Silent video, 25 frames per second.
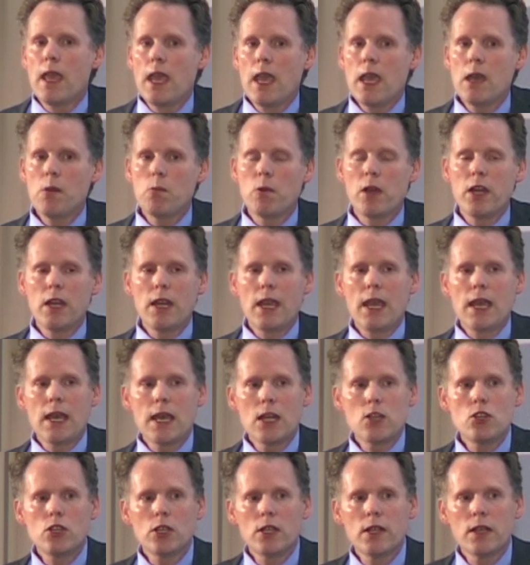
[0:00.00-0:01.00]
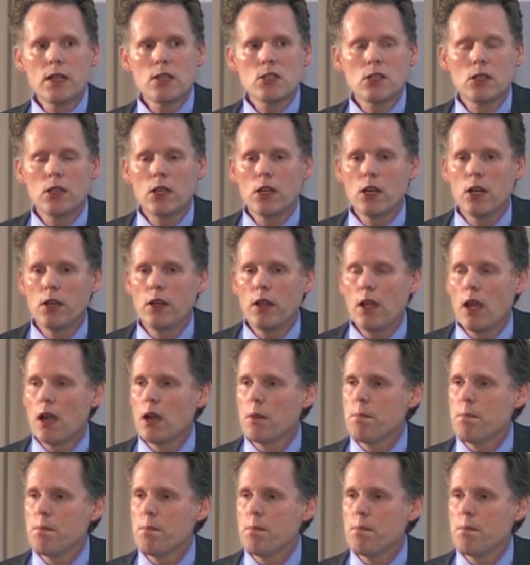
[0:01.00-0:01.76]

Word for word: And what Agile has learned are